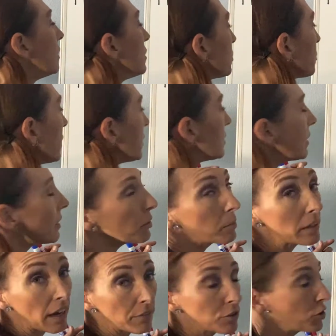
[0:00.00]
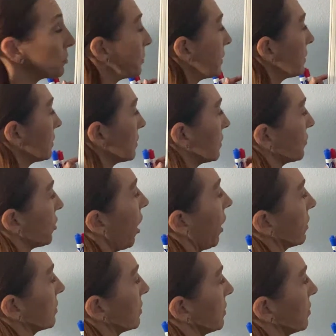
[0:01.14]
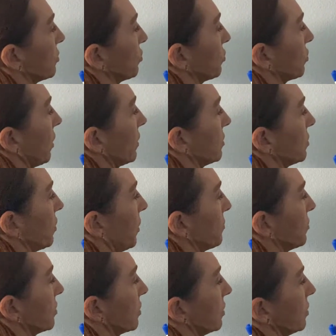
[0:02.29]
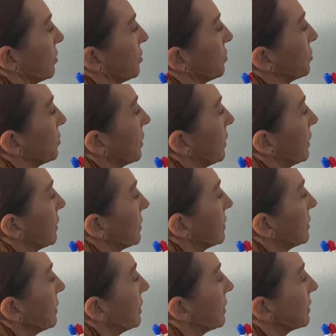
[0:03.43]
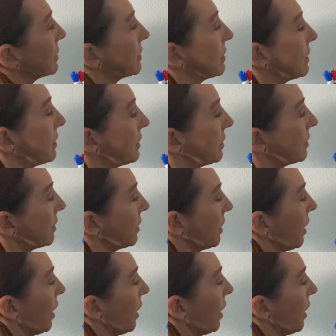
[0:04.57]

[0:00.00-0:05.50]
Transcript: So let's say that we have two pieces of continental crust. So I'm just going to do C to C